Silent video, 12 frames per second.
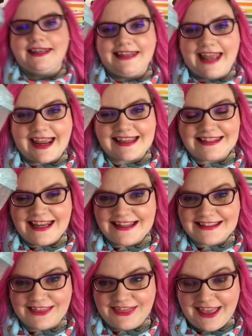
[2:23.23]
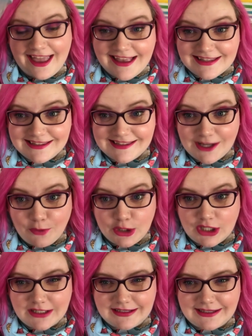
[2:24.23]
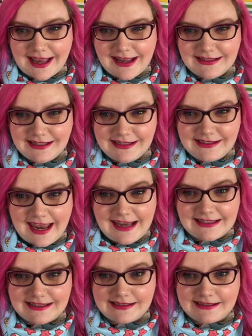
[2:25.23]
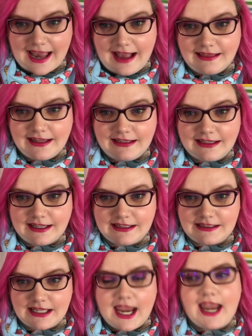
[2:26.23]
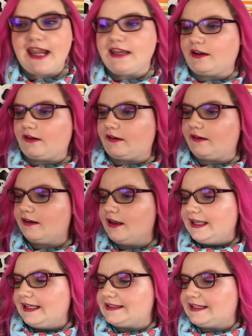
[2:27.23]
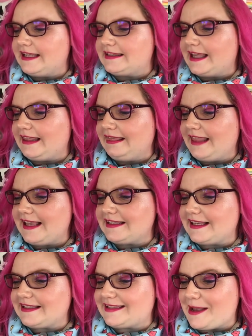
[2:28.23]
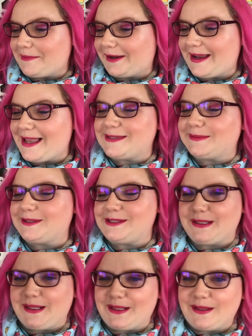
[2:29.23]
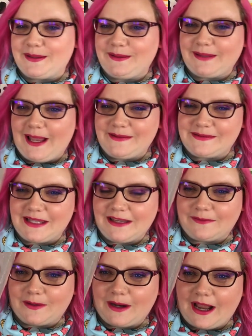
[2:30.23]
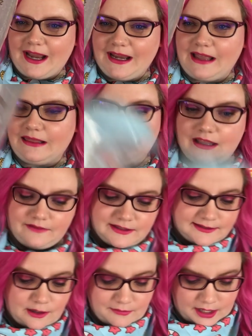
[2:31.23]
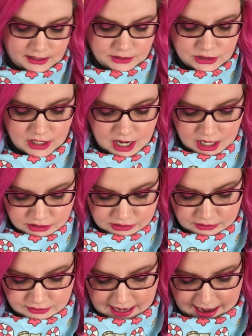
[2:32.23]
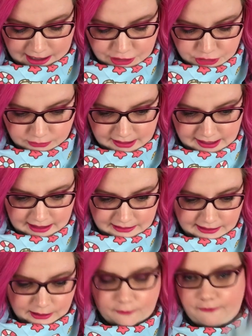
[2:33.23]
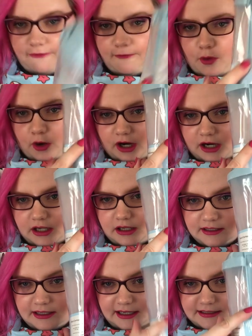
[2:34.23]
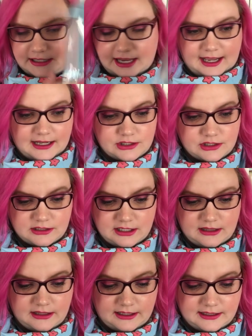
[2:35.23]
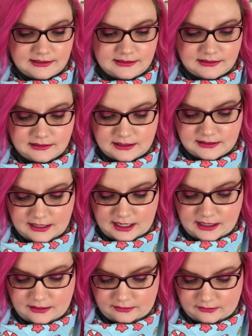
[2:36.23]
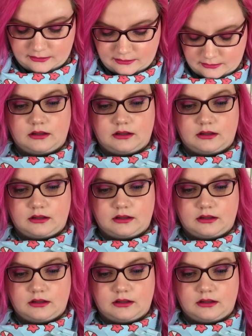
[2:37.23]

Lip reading: Next is this, which it says is a salad container. It says that Lazy Summer has Pusheen, a little lifesaver. I love it so much. So there's actually a little fork attached to this container.